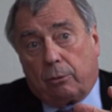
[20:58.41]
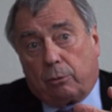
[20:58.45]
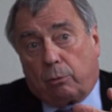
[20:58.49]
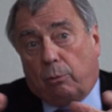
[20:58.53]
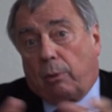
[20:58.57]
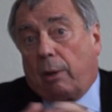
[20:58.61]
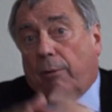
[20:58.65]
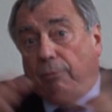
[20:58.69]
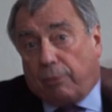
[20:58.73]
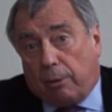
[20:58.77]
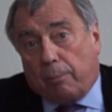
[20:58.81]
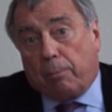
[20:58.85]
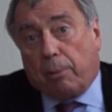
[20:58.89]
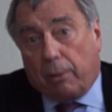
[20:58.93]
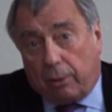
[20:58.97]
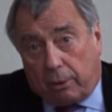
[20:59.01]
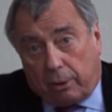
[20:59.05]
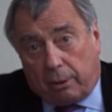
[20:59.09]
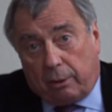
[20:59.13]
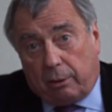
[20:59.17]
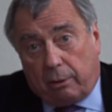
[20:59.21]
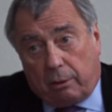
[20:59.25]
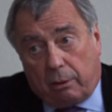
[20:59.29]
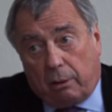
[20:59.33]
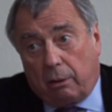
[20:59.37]
to
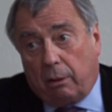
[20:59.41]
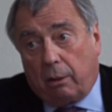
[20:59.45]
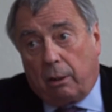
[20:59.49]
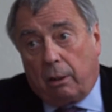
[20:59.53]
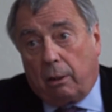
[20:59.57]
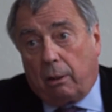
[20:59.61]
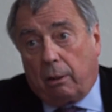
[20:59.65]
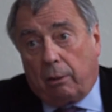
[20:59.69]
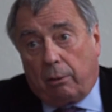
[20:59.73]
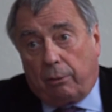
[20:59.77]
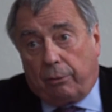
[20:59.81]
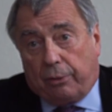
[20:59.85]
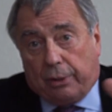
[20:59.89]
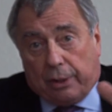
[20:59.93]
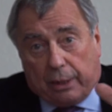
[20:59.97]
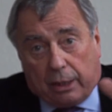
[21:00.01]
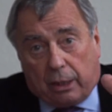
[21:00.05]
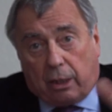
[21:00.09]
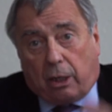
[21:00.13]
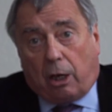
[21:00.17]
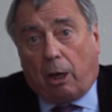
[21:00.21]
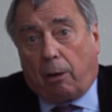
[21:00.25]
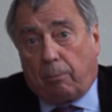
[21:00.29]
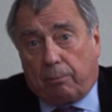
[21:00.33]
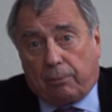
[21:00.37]
everybody the
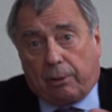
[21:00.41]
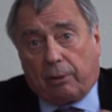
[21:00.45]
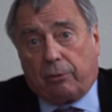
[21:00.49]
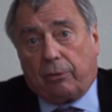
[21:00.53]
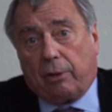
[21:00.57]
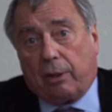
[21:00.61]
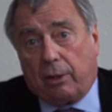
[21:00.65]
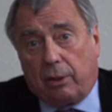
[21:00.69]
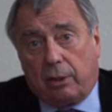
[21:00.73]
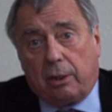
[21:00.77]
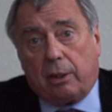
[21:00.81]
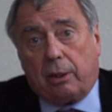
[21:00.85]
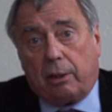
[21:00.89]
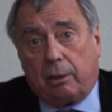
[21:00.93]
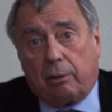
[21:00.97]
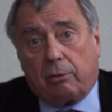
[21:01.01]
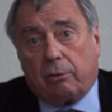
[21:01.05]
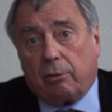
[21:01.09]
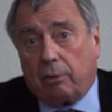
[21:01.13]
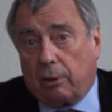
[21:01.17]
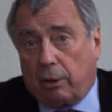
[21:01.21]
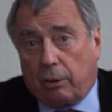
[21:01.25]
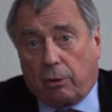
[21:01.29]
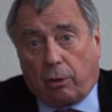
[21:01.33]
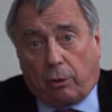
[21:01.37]
income that they
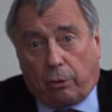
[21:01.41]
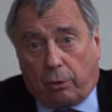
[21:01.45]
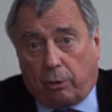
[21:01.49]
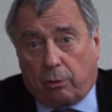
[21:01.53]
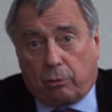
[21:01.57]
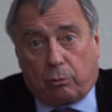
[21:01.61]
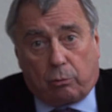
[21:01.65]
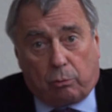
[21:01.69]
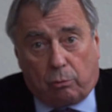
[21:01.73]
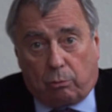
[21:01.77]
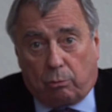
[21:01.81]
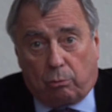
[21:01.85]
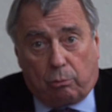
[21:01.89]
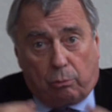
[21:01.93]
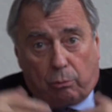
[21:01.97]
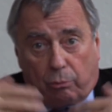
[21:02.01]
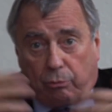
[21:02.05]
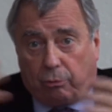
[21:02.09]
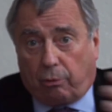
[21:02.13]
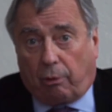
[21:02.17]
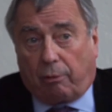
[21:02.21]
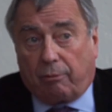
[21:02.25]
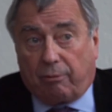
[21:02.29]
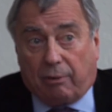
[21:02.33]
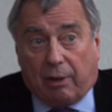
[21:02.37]
need in order to
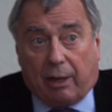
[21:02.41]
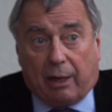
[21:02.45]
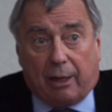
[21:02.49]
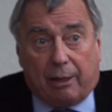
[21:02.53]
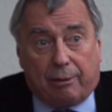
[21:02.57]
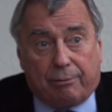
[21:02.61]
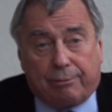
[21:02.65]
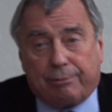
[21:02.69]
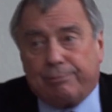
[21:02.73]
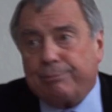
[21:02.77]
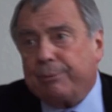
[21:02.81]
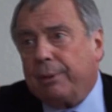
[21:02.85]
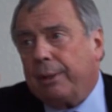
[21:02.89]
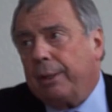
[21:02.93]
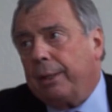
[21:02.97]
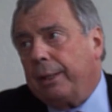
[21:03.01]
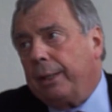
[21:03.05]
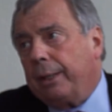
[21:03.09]
survive